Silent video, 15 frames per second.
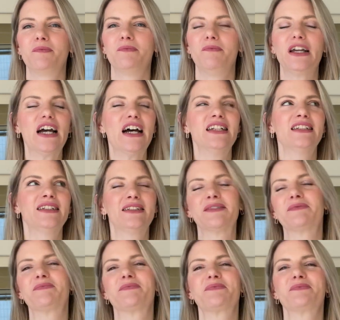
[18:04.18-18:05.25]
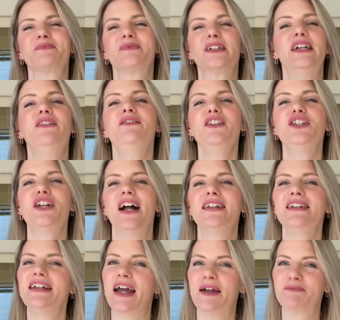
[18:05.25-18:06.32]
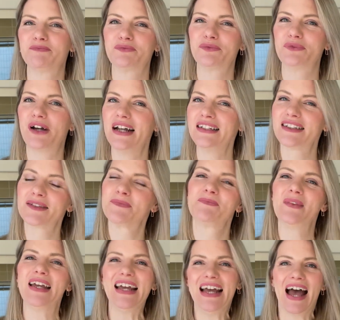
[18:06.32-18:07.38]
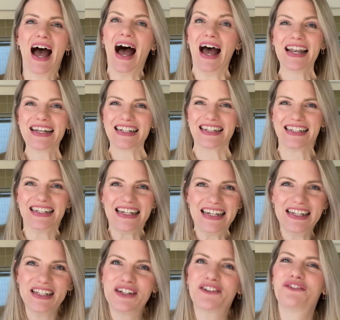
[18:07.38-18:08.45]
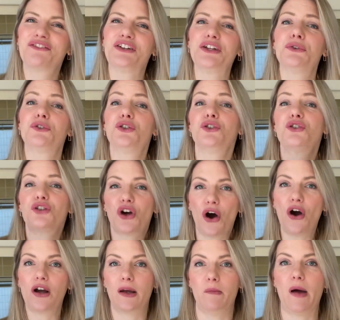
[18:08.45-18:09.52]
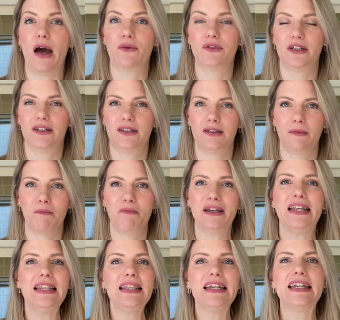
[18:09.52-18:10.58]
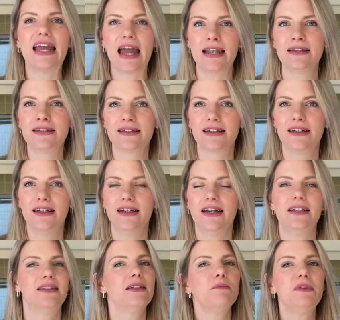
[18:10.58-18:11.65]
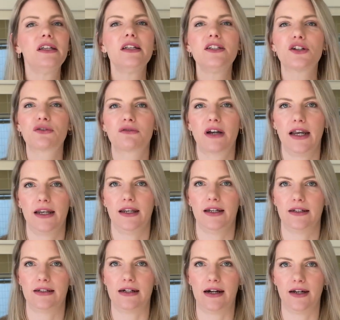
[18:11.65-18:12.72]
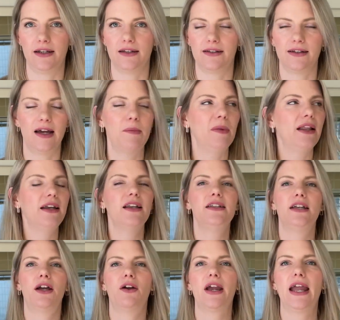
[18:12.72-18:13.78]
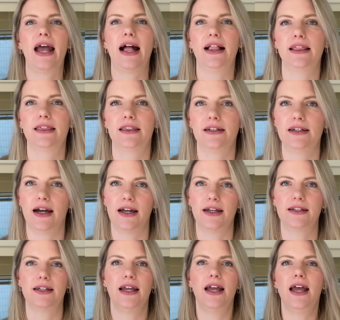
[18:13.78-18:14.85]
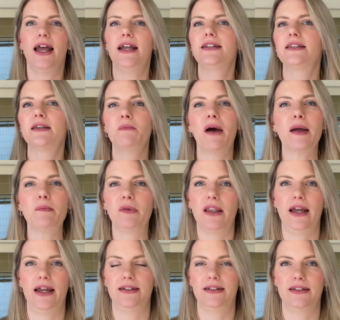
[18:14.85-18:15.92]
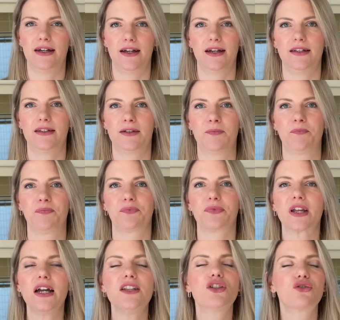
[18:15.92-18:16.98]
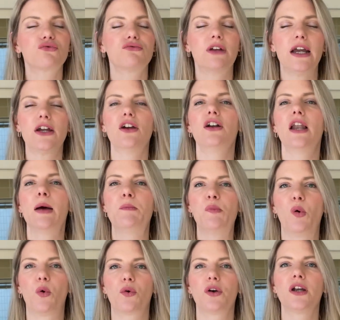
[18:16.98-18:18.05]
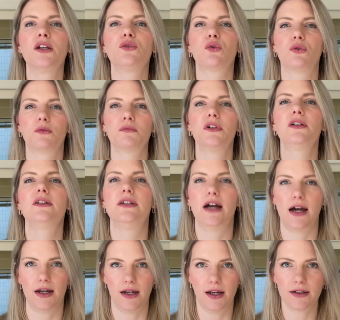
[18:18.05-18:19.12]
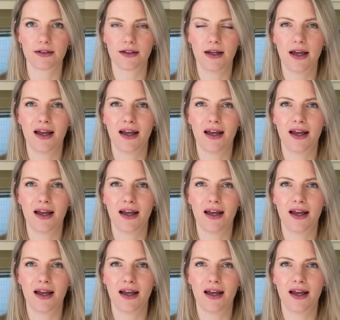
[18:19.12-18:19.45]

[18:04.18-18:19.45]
because give the child a name, right? And it's easier for you to talk about it. But in the end, it's a Mediterranean diet, a planetary health diet. It's the My Plate diet. It's a regular, boring, normal diet.